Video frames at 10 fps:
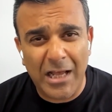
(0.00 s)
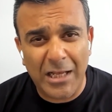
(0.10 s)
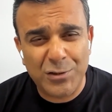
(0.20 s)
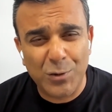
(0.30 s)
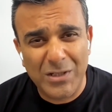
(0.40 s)

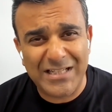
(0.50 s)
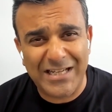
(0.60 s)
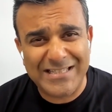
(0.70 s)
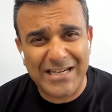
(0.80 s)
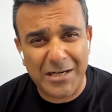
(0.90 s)
as soon as I
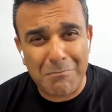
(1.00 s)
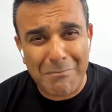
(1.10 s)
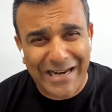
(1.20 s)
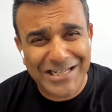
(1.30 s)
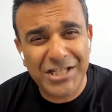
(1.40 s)
started
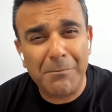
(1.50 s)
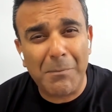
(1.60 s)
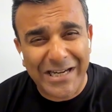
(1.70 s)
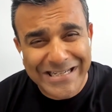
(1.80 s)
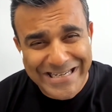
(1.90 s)
managing
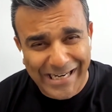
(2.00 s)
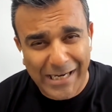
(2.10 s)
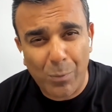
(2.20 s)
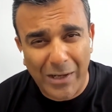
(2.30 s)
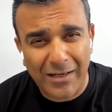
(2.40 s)
my
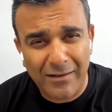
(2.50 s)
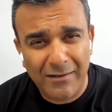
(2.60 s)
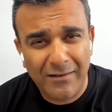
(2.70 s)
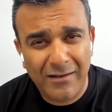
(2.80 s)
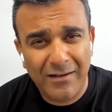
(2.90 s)
day well,
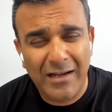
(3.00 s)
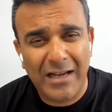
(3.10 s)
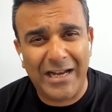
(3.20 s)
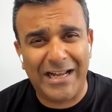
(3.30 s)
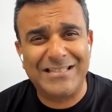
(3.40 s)

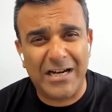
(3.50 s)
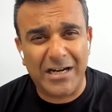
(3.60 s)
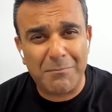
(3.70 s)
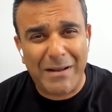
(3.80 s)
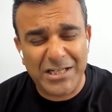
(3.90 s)
and I
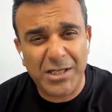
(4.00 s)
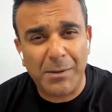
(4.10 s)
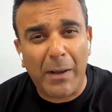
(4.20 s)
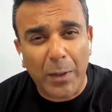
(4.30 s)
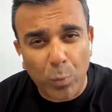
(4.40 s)
started managing
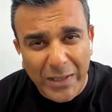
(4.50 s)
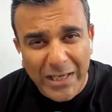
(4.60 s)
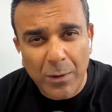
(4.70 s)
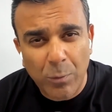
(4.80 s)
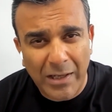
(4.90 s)
my
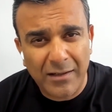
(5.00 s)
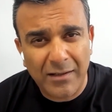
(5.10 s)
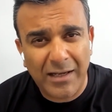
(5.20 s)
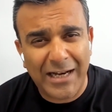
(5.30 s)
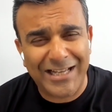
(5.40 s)
week well,
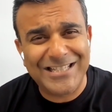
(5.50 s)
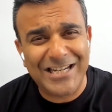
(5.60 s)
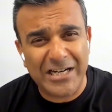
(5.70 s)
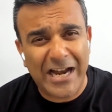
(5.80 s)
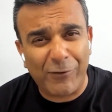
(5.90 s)
and I
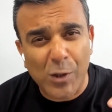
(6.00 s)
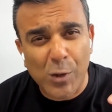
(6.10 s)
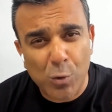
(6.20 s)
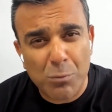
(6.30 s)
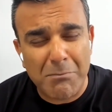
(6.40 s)
started having
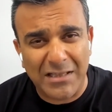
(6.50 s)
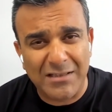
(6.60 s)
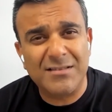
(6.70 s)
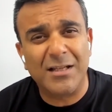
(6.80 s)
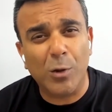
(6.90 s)
good
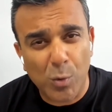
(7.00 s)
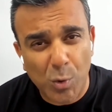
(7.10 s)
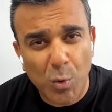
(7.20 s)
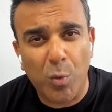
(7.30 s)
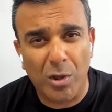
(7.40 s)
months and good
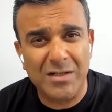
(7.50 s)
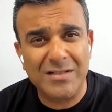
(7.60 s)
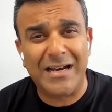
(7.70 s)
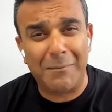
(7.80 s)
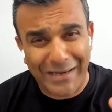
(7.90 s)
quarters,
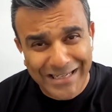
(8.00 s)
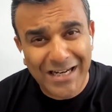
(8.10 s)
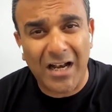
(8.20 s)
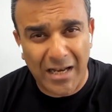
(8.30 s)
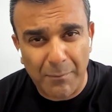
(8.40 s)
and I made
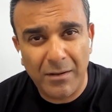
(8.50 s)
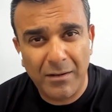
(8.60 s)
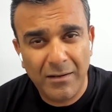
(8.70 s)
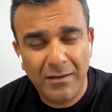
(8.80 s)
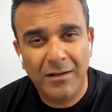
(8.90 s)
club.
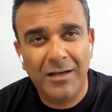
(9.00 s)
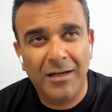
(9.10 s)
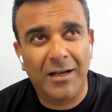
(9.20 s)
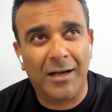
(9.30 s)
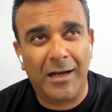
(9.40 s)

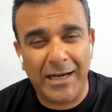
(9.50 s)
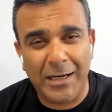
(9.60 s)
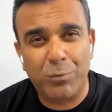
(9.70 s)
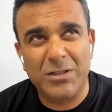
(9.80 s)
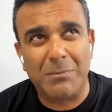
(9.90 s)

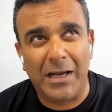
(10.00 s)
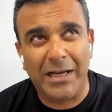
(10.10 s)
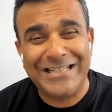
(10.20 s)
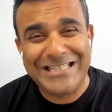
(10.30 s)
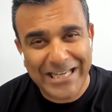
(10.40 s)
It was
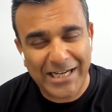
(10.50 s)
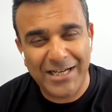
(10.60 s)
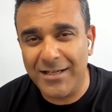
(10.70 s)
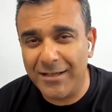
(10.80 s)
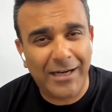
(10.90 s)
my
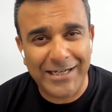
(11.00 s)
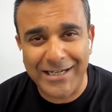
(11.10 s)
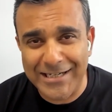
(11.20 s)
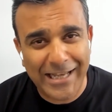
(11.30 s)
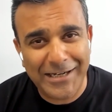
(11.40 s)
second year. I
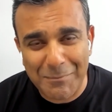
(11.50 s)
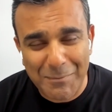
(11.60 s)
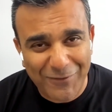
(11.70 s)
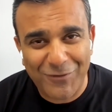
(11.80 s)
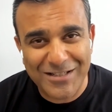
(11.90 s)
didn't get it in
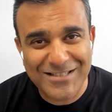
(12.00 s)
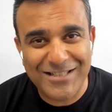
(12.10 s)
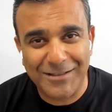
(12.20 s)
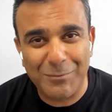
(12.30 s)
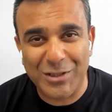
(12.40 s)
my first
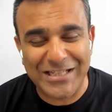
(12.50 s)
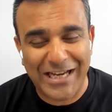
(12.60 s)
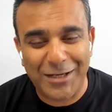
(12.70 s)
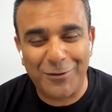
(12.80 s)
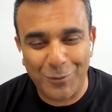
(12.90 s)
year because I
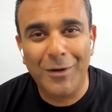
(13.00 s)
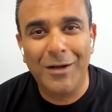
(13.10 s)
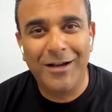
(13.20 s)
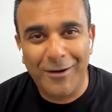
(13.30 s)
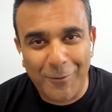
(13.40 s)
had to
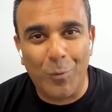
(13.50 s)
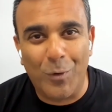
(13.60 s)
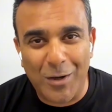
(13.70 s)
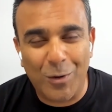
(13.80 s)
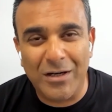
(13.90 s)

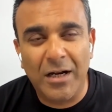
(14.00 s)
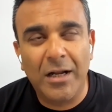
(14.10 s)
work on,